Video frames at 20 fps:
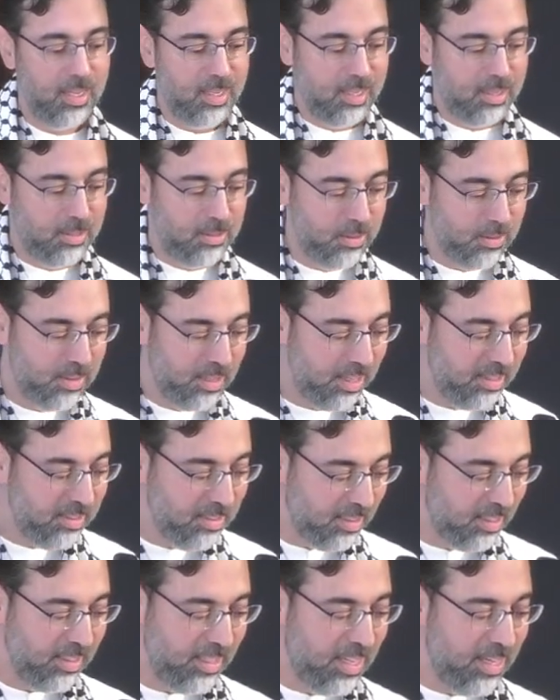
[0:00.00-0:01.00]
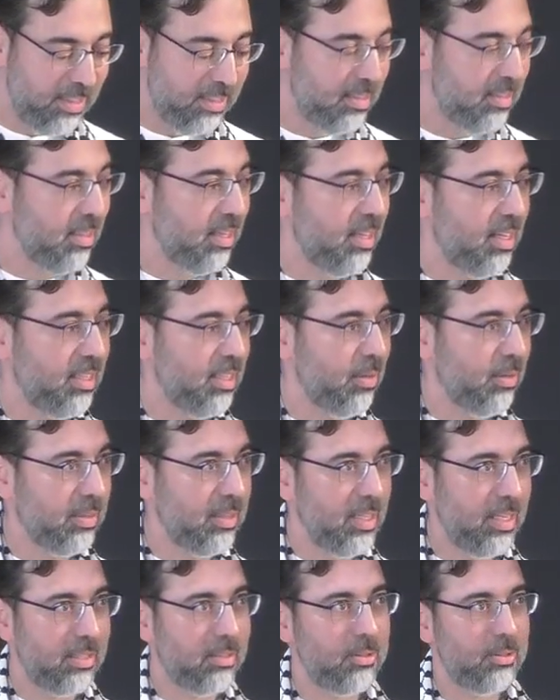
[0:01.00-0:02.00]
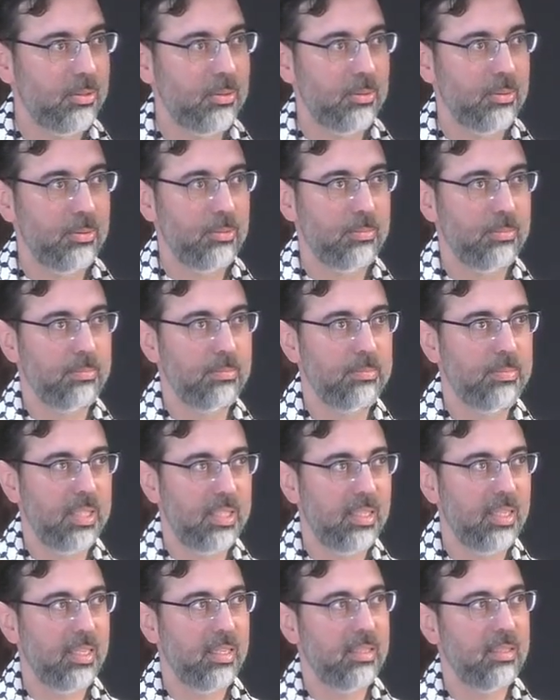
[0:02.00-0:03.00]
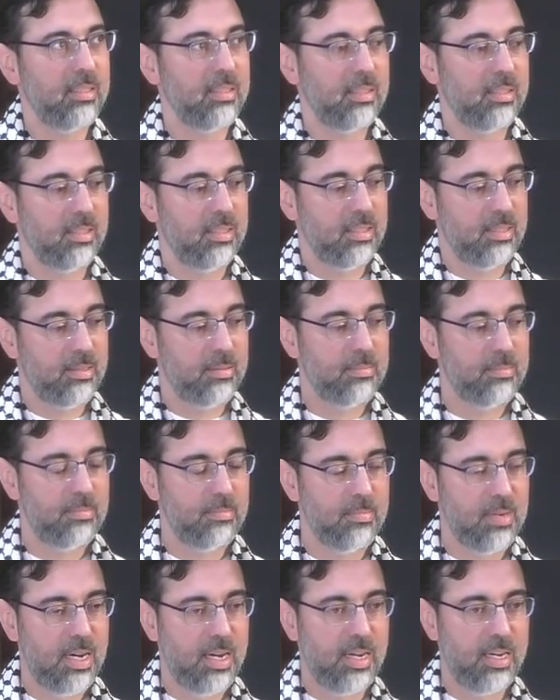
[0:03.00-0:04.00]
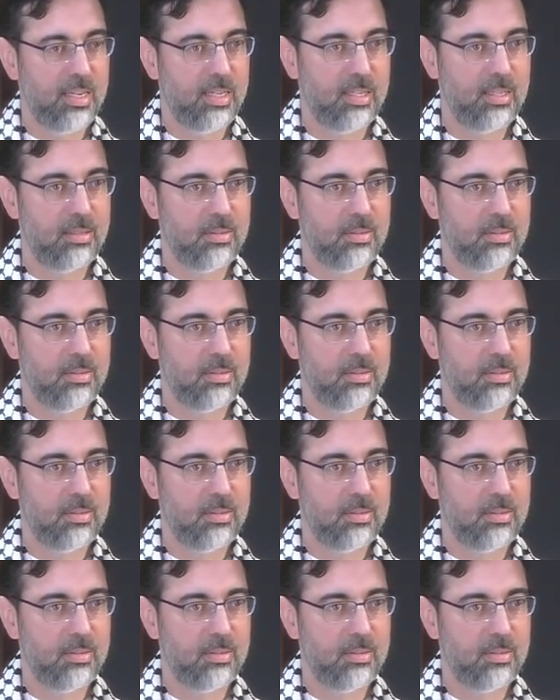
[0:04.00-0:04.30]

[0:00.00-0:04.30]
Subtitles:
So thanks again. And I would like to begin my